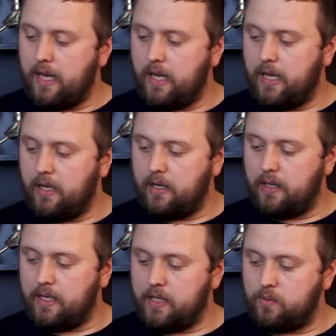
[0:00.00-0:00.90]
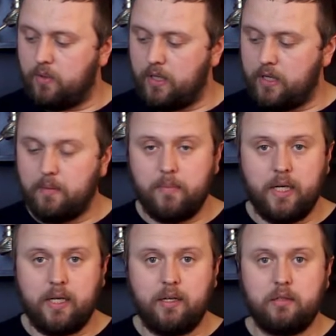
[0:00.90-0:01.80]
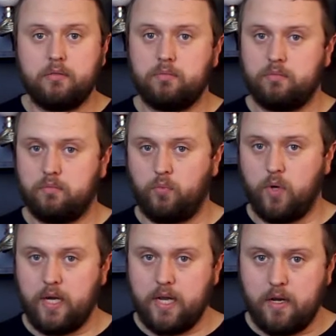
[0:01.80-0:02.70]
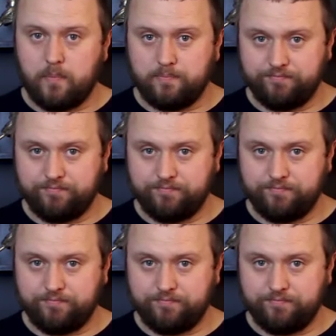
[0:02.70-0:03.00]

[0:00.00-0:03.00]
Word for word: and that is what I'm making right now.